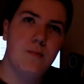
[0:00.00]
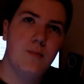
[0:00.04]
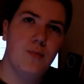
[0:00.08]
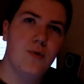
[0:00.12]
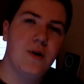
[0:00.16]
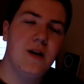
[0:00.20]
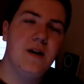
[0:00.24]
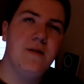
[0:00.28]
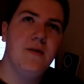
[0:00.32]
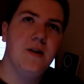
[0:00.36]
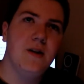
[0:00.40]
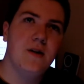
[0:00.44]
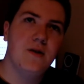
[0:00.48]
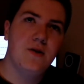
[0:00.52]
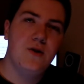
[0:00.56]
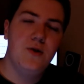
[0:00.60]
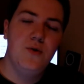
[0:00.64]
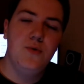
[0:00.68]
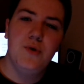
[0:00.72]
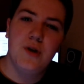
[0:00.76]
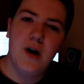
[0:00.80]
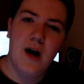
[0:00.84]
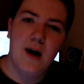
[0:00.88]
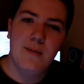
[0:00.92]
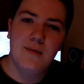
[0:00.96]
Previous
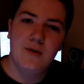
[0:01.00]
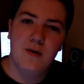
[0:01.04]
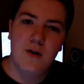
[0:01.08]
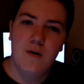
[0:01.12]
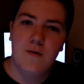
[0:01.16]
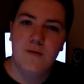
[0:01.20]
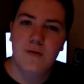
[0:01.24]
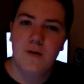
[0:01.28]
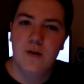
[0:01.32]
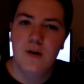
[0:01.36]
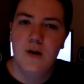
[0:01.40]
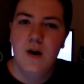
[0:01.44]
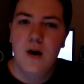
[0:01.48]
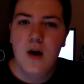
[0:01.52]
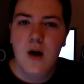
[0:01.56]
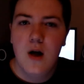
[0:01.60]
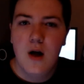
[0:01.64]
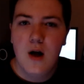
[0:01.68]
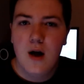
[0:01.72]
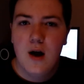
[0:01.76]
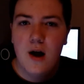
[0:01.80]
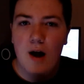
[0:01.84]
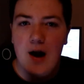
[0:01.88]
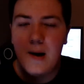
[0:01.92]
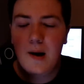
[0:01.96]
2 times over,
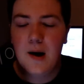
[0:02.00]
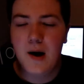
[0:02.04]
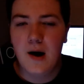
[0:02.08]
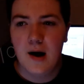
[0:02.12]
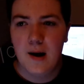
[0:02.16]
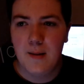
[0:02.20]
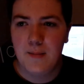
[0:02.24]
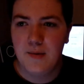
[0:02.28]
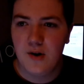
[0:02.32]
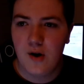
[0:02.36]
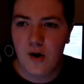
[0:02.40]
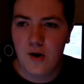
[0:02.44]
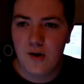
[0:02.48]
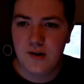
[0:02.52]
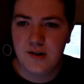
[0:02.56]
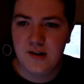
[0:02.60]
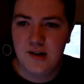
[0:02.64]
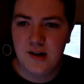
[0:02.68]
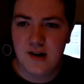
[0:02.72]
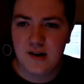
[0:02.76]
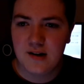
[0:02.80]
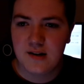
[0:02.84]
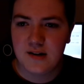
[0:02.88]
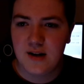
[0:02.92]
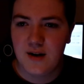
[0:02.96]
MDR
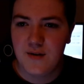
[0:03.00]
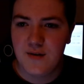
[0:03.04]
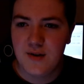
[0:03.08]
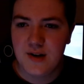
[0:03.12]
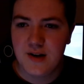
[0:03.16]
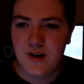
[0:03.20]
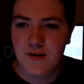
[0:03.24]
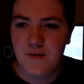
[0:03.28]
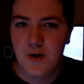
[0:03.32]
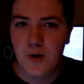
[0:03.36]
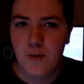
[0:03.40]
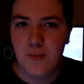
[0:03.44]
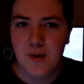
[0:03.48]
ZX77